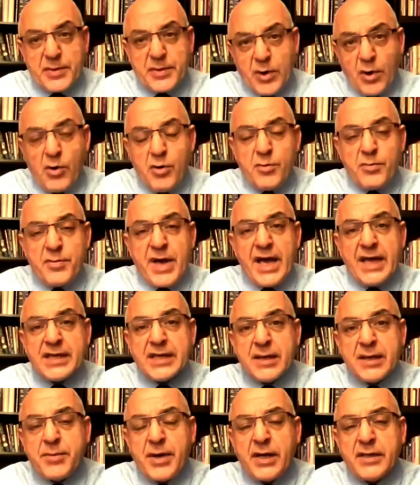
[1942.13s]
Going back
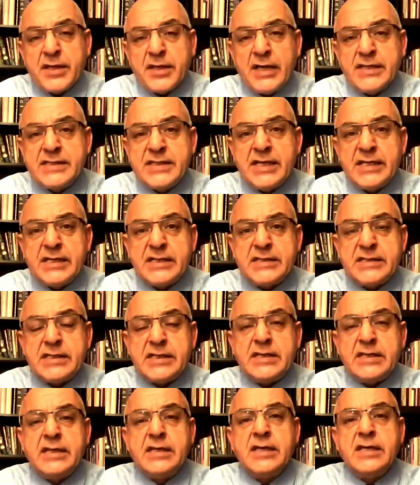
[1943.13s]
about identity.